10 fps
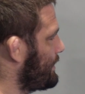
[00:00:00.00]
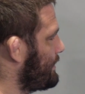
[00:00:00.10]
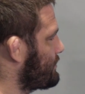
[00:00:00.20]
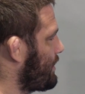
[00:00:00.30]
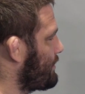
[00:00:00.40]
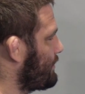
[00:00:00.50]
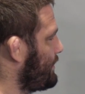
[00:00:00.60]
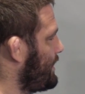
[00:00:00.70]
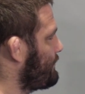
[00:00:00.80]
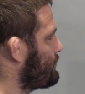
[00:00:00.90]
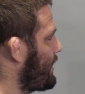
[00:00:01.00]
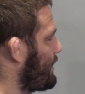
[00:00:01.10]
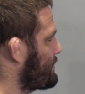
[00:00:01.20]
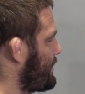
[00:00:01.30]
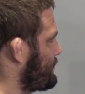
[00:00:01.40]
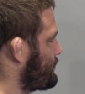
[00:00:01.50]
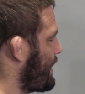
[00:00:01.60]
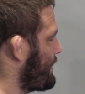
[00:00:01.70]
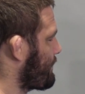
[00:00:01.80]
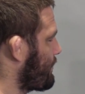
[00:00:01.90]
Starting to lift, trying to
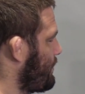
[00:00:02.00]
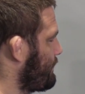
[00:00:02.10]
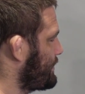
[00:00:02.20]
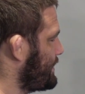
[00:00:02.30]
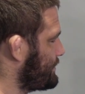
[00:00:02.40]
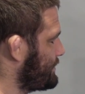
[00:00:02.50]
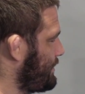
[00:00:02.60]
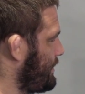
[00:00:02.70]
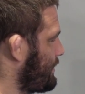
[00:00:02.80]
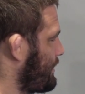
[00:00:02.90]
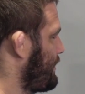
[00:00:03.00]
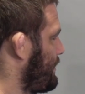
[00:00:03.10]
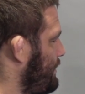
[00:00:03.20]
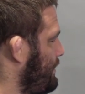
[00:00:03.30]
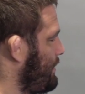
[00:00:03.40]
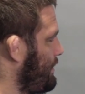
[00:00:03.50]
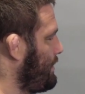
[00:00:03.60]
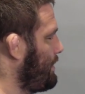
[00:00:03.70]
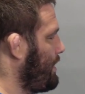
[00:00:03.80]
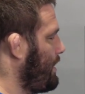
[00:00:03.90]
drive her over, get stuck,
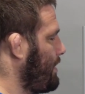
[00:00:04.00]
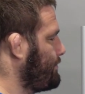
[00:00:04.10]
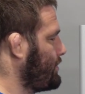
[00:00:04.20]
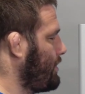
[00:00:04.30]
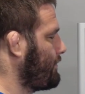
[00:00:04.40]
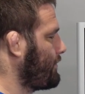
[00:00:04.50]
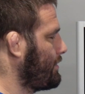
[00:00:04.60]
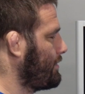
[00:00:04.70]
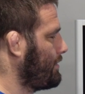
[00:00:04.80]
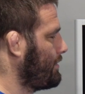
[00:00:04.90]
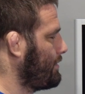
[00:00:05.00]
hops over.